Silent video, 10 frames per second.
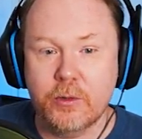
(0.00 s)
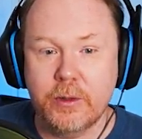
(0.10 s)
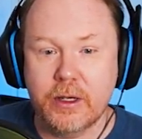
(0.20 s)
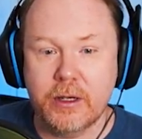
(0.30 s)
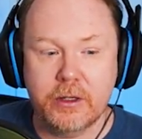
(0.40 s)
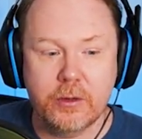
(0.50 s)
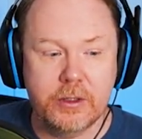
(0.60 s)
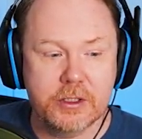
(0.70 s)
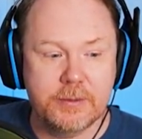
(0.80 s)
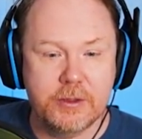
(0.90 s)
We are
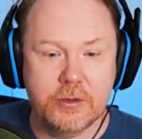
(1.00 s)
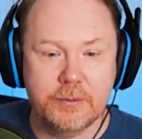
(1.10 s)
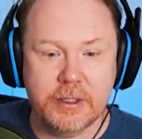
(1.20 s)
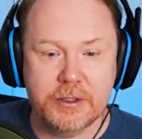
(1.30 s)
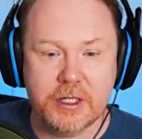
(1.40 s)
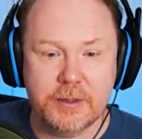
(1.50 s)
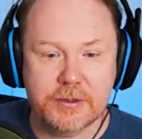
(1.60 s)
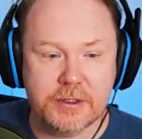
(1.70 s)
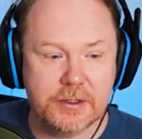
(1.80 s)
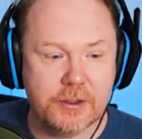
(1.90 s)
going to be doing blend shapes.